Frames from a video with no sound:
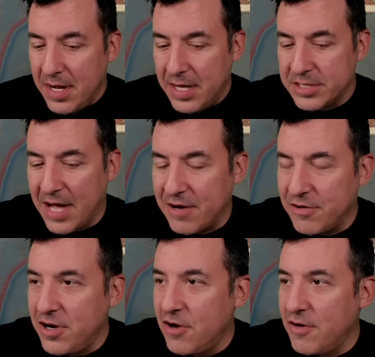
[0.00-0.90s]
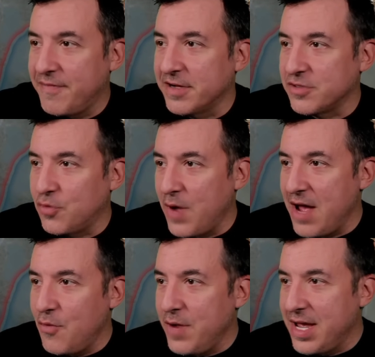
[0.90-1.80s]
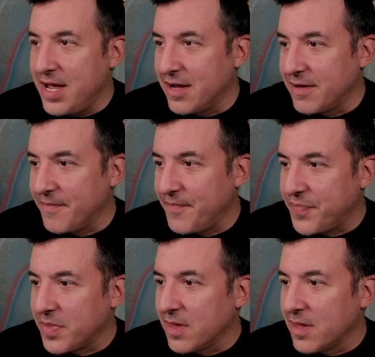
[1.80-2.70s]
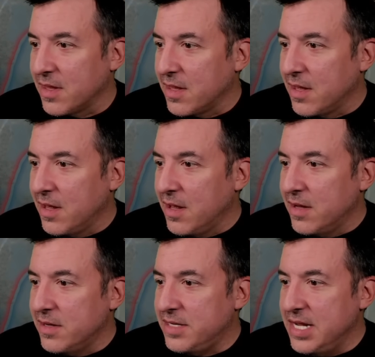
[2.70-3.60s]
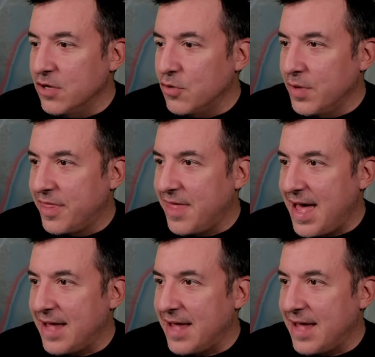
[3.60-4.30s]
So I don't know if there's a way we can deal with that